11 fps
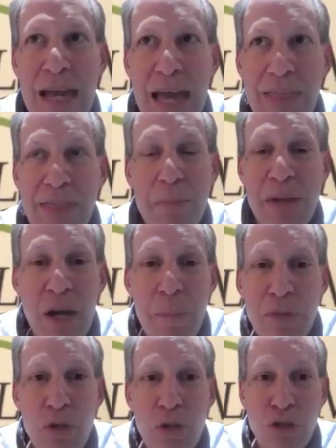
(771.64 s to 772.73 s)
and they
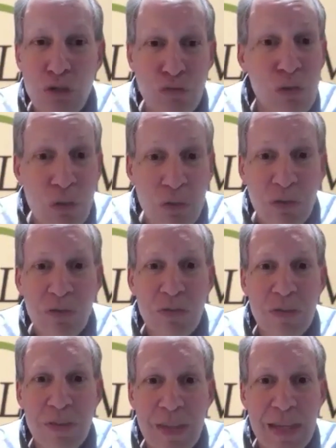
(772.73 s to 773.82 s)
become your truths.
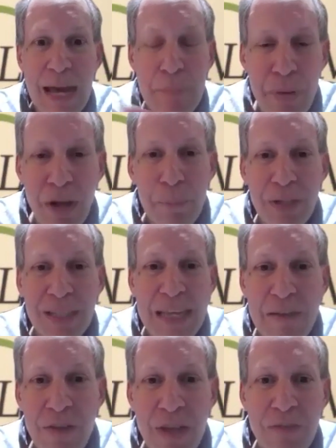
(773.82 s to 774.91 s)
They're not a
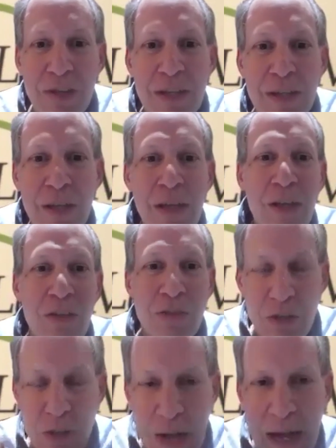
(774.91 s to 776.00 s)
belief even. So
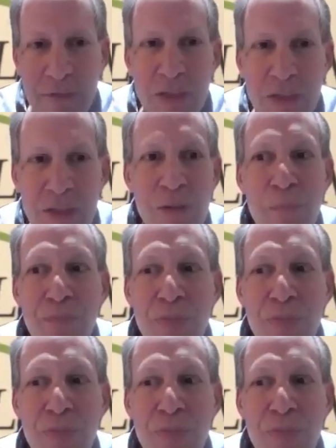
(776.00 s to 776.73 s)
you have to